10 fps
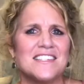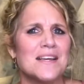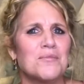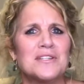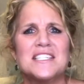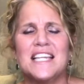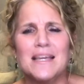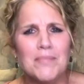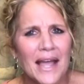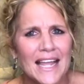someone's
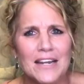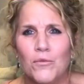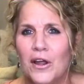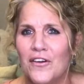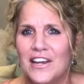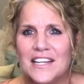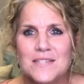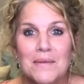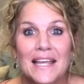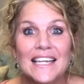deep pain and
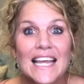weariness begin